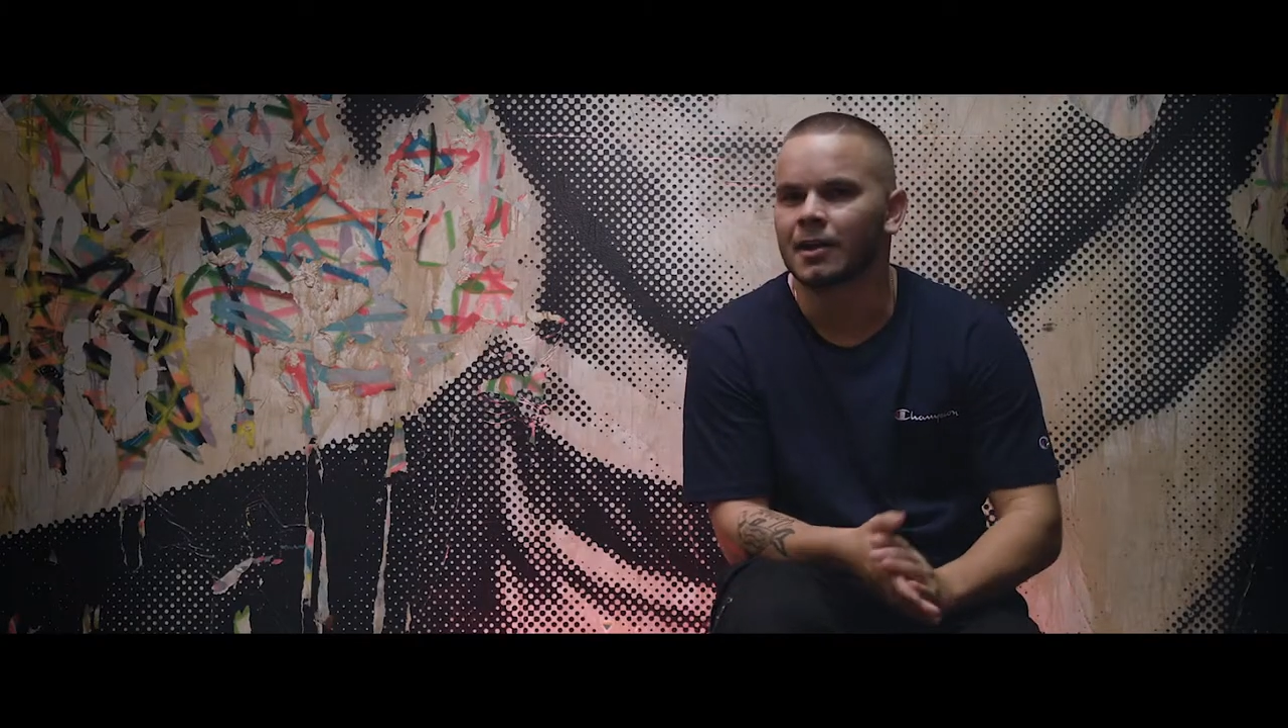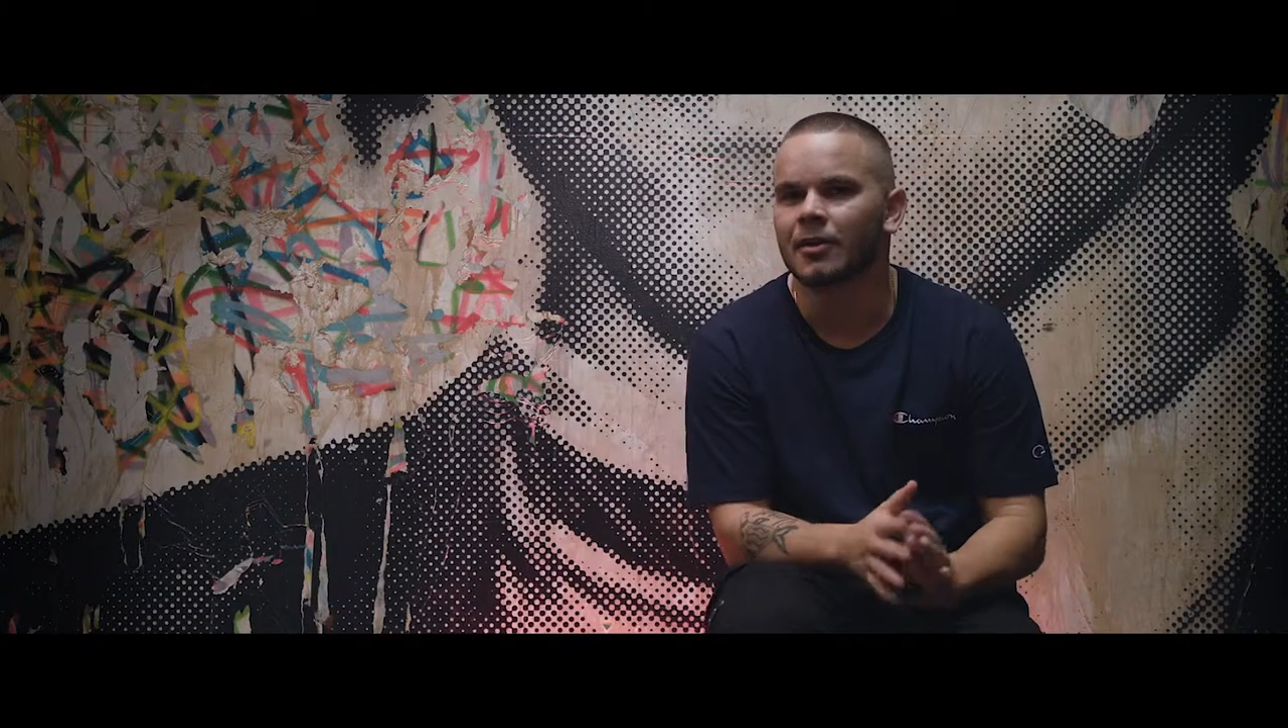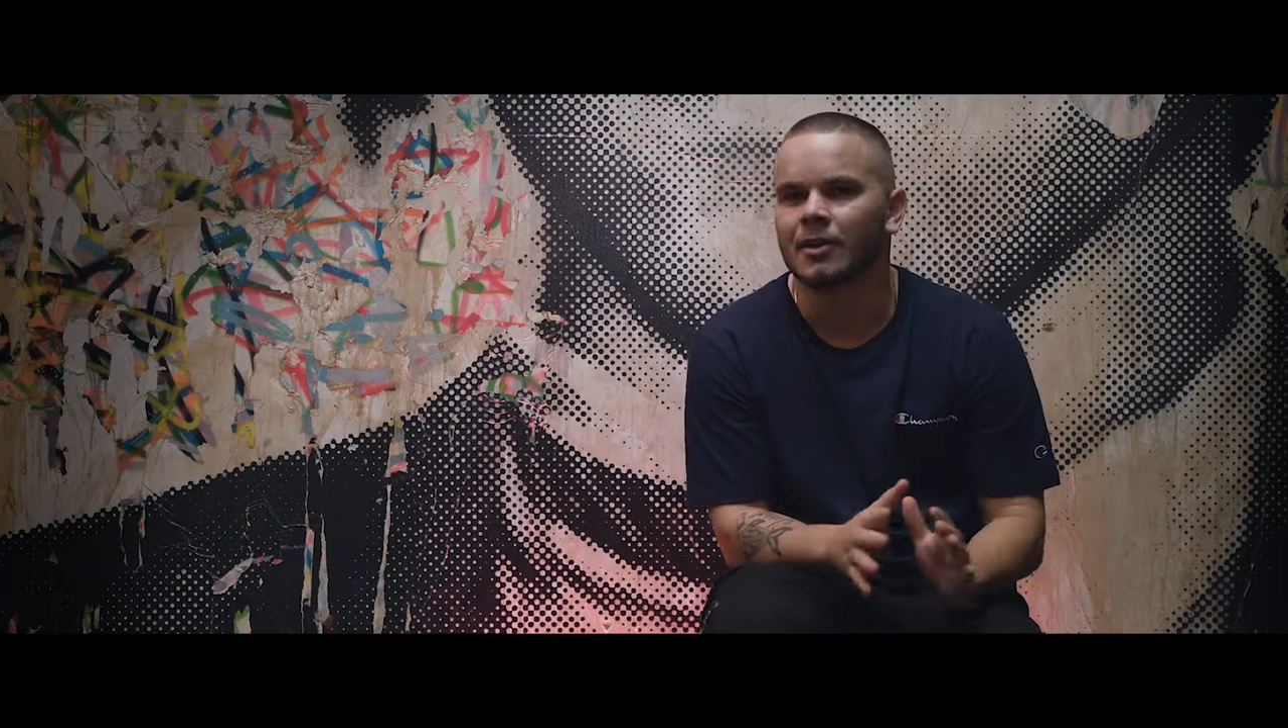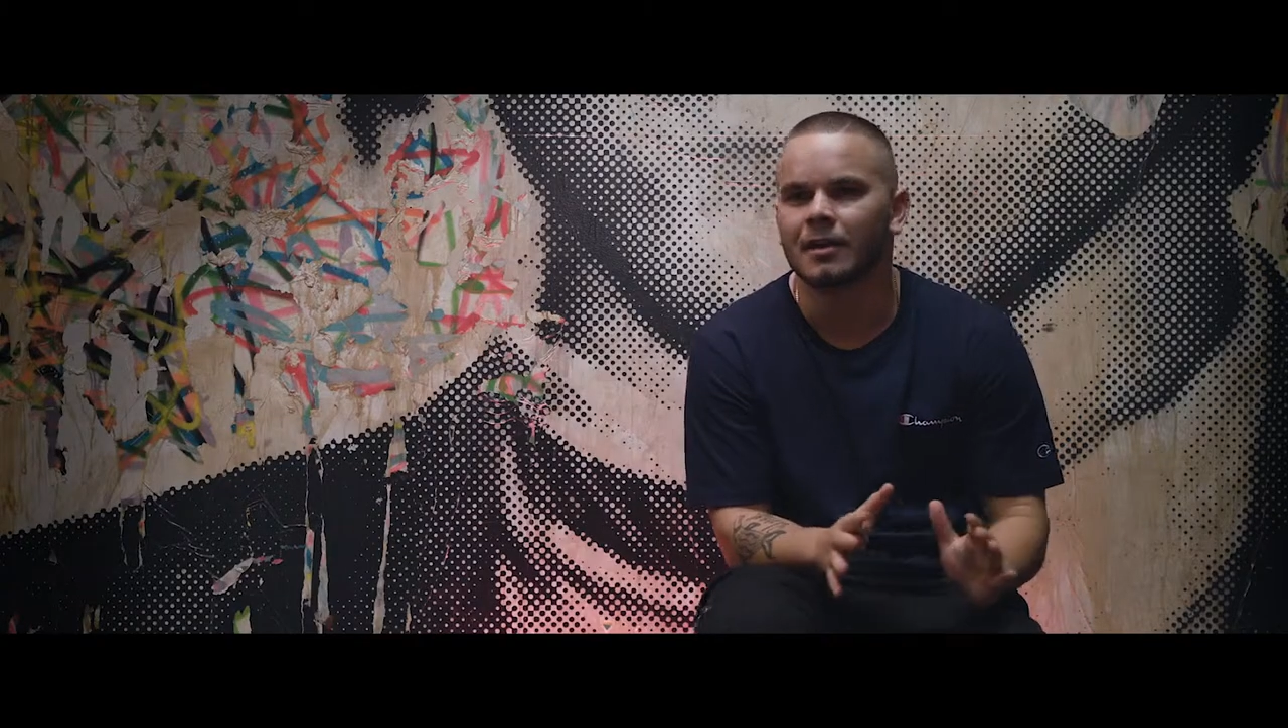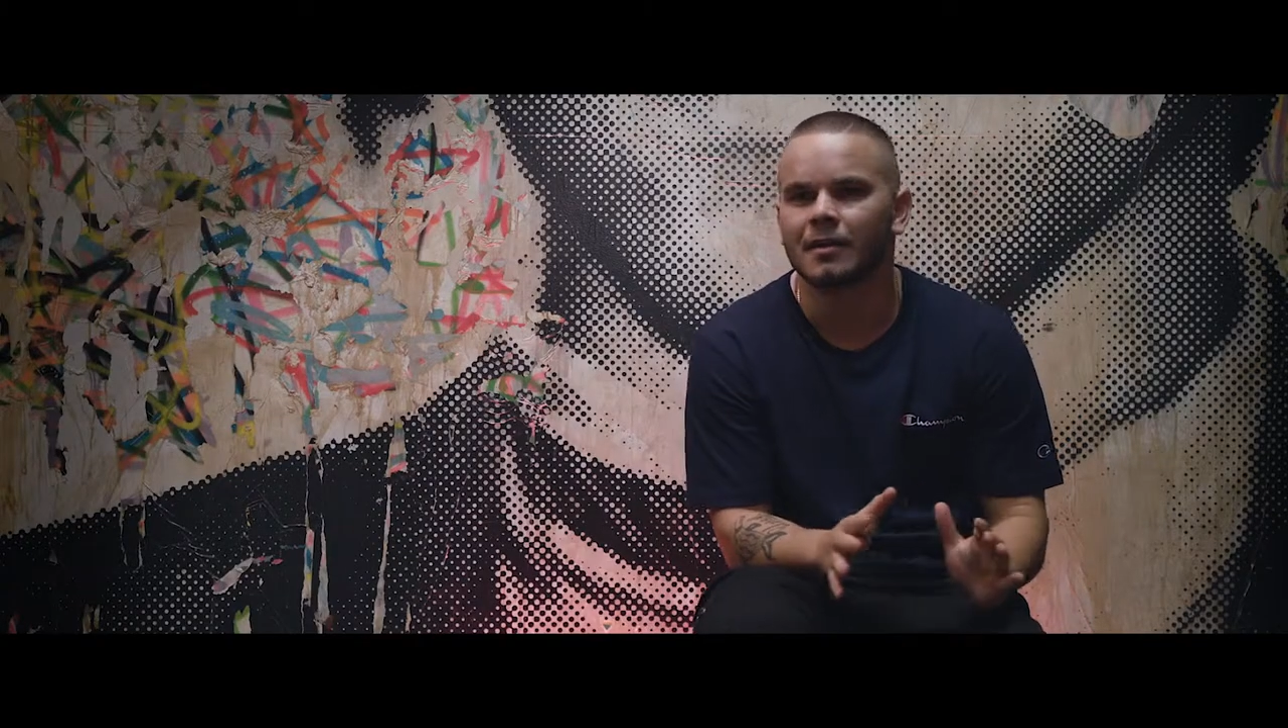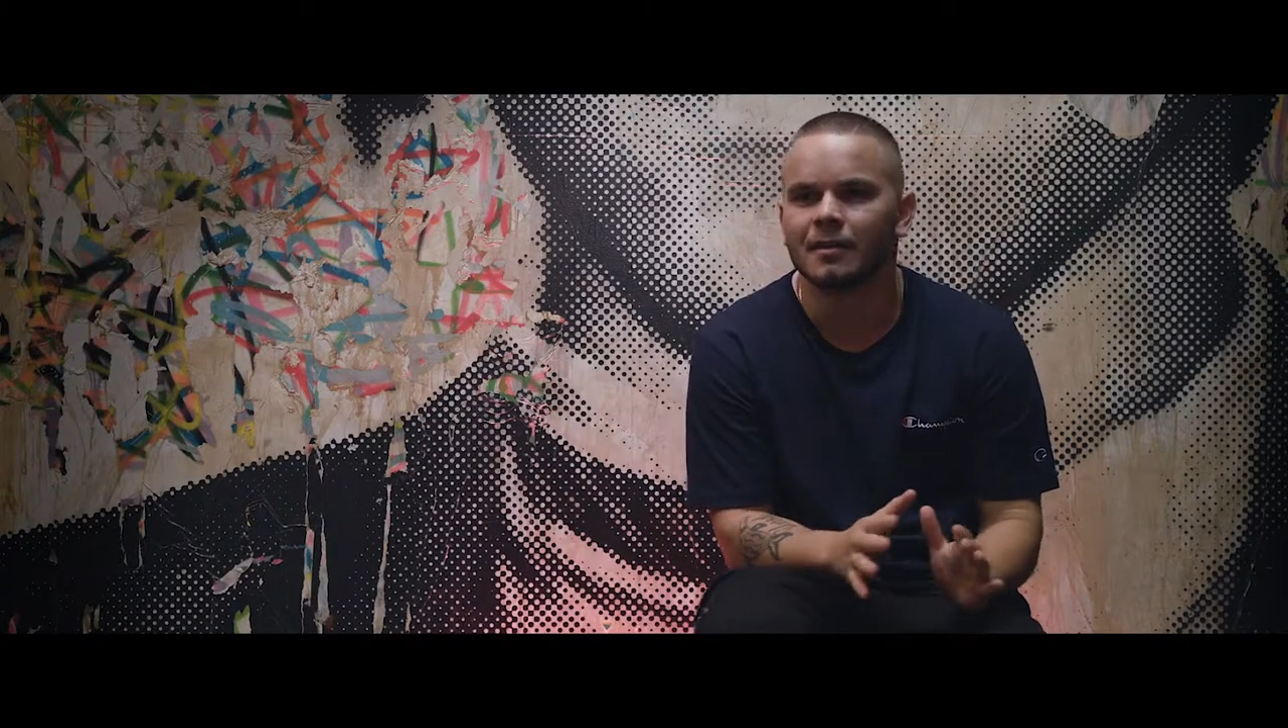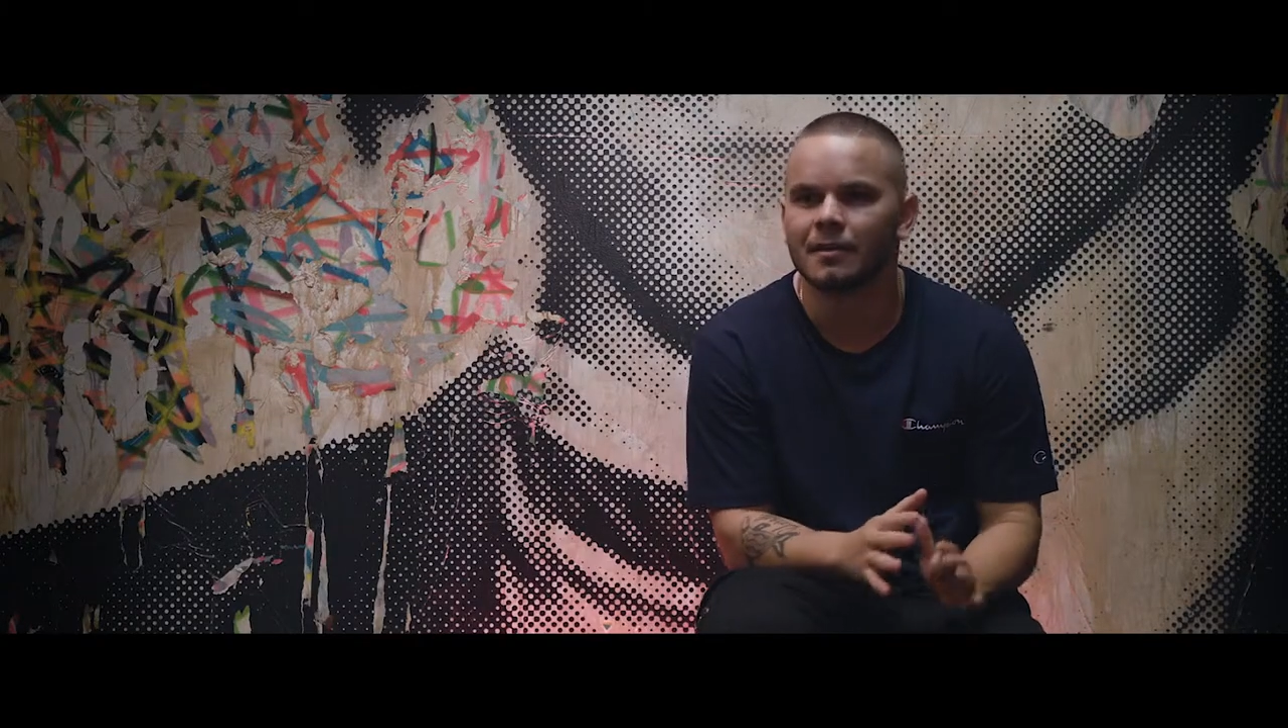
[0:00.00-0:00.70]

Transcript: I don't need